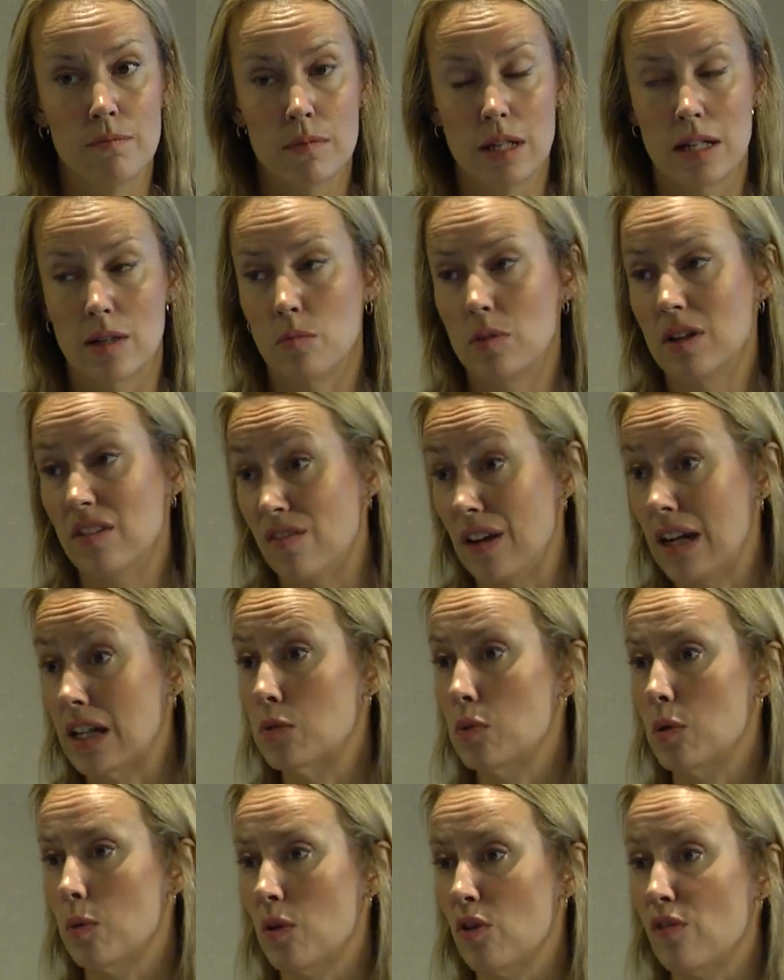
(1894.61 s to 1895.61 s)
And in
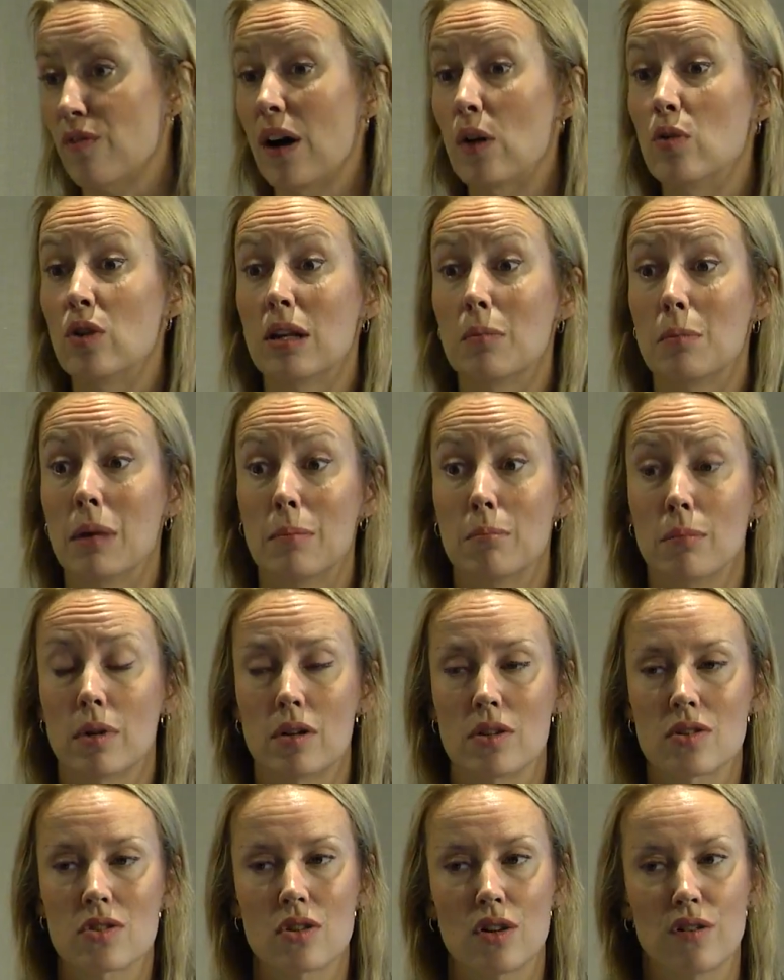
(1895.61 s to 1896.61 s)
fact, we were founding
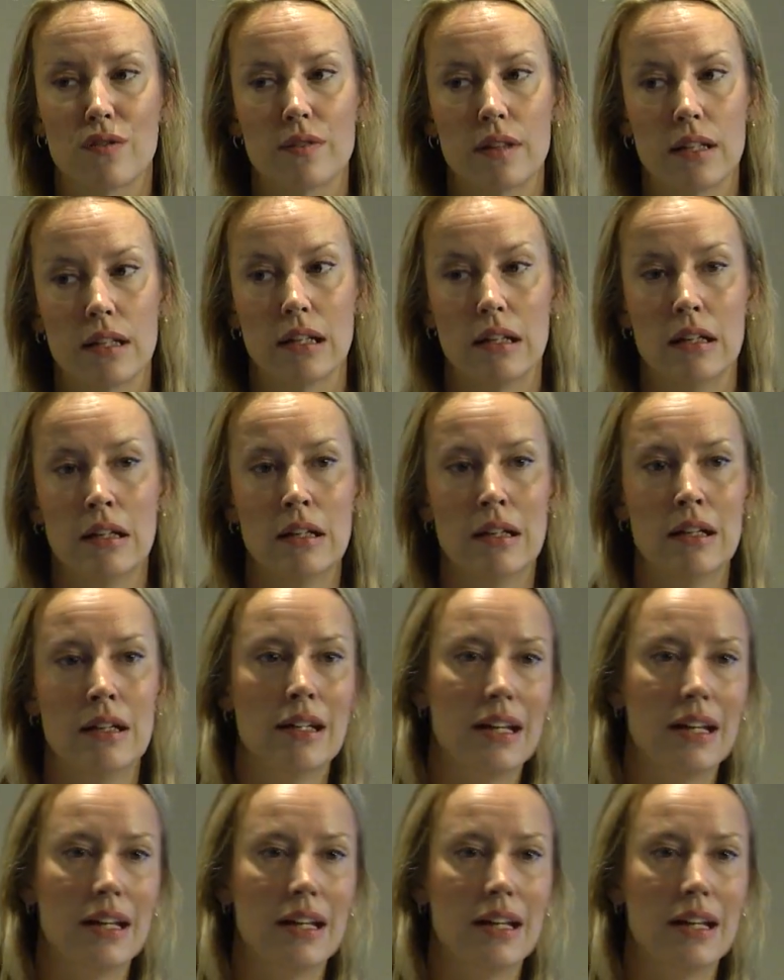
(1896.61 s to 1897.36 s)
members of the